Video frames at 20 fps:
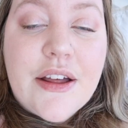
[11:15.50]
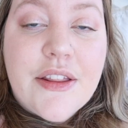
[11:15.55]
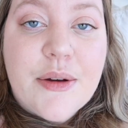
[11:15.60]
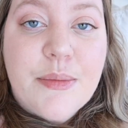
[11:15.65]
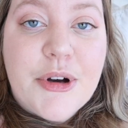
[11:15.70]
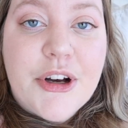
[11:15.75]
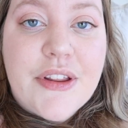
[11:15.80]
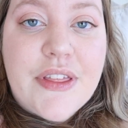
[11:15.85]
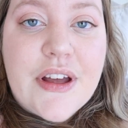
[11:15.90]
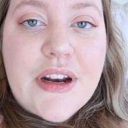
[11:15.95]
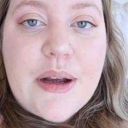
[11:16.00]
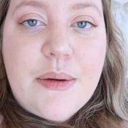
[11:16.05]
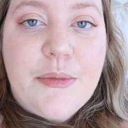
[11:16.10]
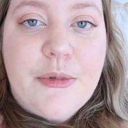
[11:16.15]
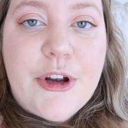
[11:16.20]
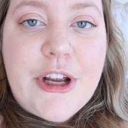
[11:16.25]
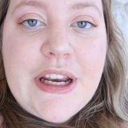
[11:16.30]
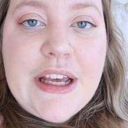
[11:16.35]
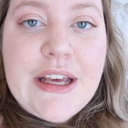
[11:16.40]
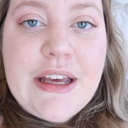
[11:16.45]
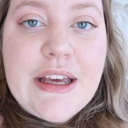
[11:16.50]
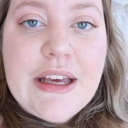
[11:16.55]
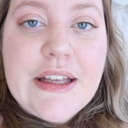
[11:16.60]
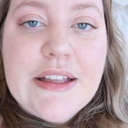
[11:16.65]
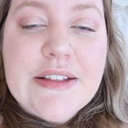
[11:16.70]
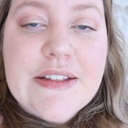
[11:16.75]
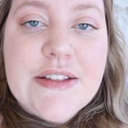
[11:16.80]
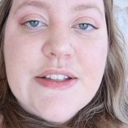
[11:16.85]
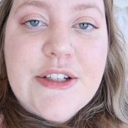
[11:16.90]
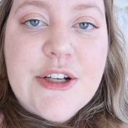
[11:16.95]
other book that I'm reading
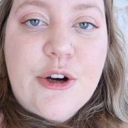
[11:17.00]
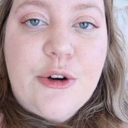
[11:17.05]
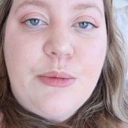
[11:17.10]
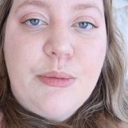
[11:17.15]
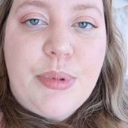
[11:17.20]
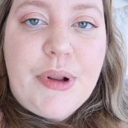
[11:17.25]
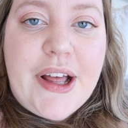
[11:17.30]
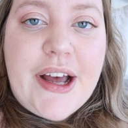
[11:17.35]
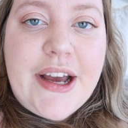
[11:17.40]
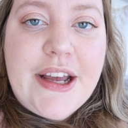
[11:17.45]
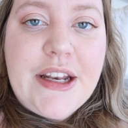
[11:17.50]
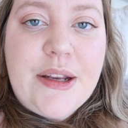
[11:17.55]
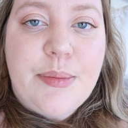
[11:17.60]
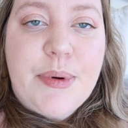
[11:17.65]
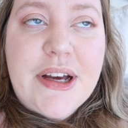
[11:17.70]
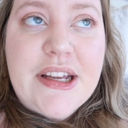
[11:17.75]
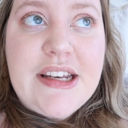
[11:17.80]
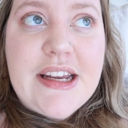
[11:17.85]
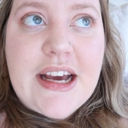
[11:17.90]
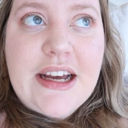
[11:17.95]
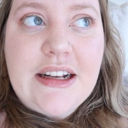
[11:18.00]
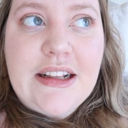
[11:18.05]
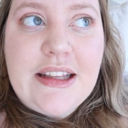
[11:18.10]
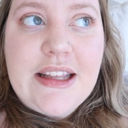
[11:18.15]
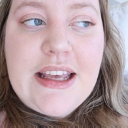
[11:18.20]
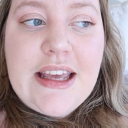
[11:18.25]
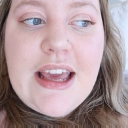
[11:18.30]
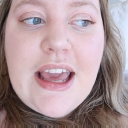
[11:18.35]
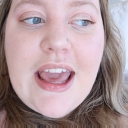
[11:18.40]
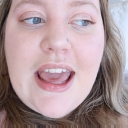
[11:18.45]
is Stone Blind by
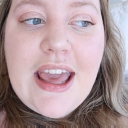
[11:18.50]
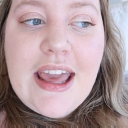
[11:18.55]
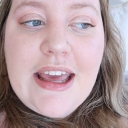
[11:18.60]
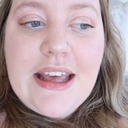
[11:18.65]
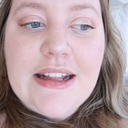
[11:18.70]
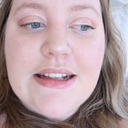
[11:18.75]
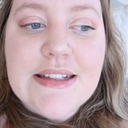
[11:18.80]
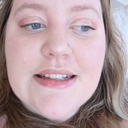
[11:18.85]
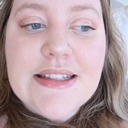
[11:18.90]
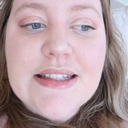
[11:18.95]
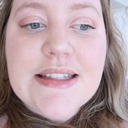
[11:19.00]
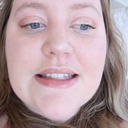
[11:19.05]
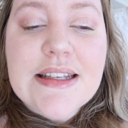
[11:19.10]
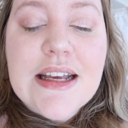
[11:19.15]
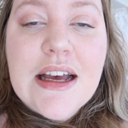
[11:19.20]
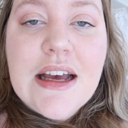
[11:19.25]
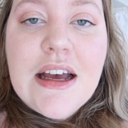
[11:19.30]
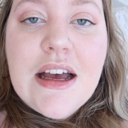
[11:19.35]
Natalie Haynes.